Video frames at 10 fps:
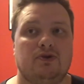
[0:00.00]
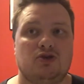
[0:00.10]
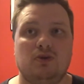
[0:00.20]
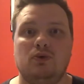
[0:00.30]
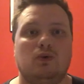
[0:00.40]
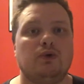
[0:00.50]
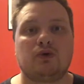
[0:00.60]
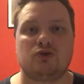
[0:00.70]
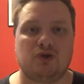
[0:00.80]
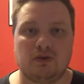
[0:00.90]
So will all your
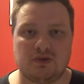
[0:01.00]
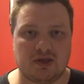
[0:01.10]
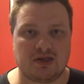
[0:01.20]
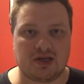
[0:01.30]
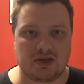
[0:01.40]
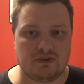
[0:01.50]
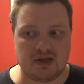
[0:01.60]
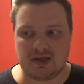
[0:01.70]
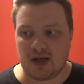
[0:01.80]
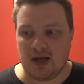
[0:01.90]
controllers and
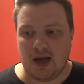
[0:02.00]
accessories.